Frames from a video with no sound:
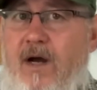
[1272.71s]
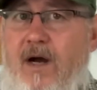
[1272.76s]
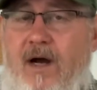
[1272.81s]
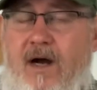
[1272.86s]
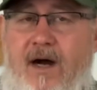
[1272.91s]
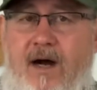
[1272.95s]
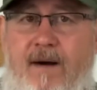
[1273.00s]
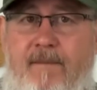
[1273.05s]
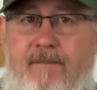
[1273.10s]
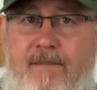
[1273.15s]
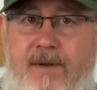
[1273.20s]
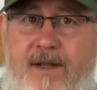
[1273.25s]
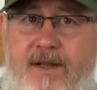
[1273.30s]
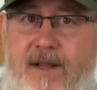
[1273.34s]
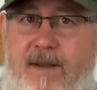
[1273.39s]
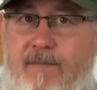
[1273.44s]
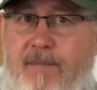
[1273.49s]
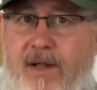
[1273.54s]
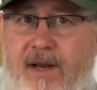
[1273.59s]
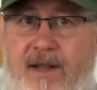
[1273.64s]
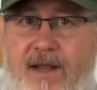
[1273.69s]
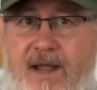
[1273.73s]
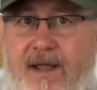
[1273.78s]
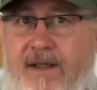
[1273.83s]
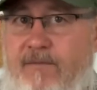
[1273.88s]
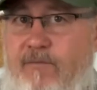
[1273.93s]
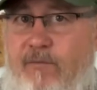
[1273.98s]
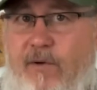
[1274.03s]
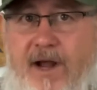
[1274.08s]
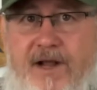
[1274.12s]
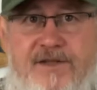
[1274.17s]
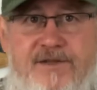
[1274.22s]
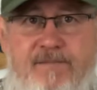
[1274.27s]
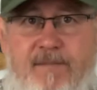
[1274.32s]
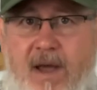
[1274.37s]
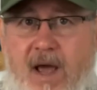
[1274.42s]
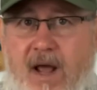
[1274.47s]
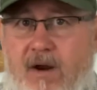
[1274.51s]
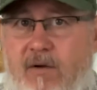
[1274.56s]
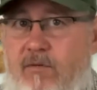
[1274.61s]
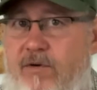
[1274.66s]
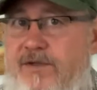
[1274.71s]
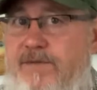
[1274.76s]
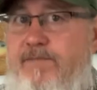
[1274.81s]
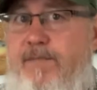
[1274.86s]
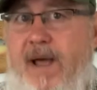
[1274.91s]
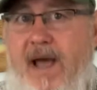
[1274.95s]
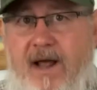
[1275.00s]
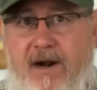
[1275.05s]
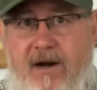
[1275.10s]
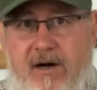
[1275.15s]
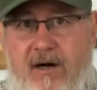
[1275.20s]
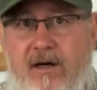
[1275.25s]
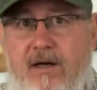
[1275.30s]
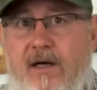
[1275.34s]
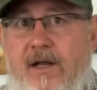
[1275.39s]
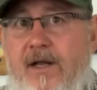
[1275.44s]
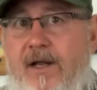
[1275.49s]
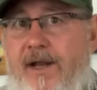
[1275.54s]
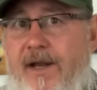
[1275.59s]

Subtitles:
But Red's Meadow was better,